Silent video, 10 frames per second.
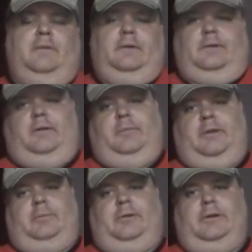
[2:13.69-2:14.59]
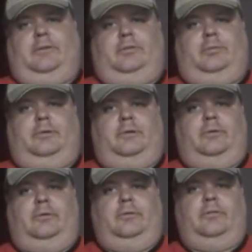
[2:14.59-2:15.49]
And not only make the playoffs, but
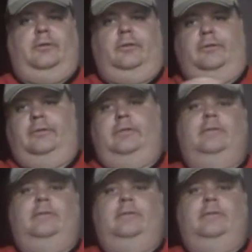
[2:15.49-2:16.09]
go further